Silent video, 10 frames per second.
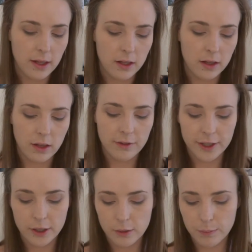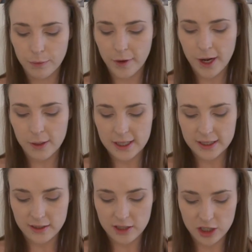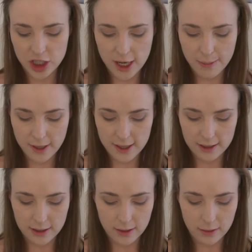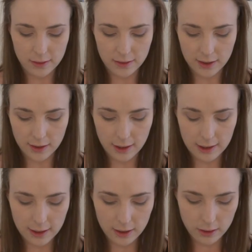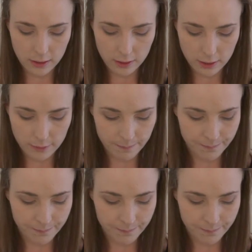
L'Oreal Brow Artist Shaper in the colour